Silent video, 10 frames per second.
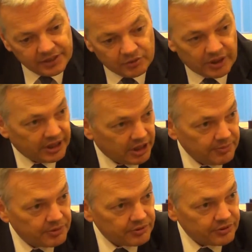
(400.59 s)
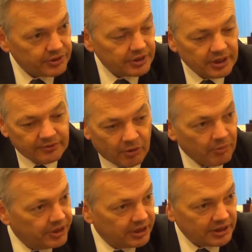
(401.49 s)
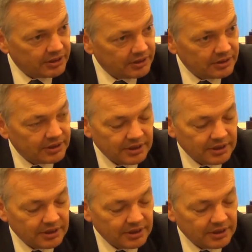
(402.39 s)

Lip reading: 2 helicopters for medical